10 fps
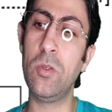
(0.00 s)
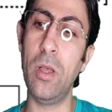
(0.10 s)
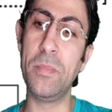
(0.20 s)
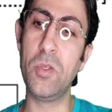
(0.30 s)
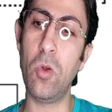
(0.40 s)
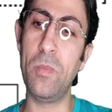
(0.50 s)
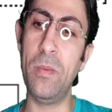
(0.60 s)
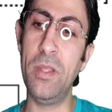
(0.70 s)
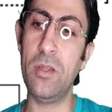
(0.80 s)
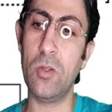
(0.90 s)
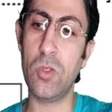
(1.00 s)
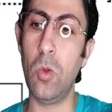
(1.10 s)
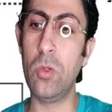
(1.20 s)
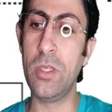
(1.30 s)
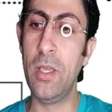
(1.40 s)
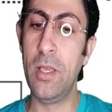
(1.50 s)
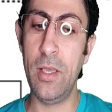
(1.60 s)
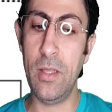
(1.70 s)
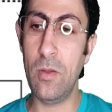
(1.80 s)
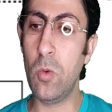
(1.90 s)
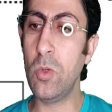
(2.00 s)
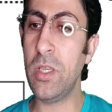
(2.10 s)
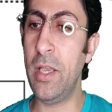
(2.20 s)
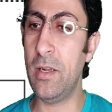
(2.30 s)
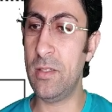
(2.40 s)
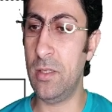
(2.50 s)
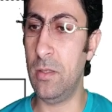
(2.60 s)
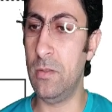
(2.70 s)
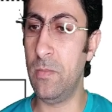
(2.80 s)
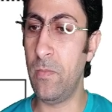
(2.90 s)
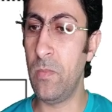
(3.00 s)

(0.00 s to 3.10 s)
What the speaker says: to absorb the mineral salt is the root hair cell,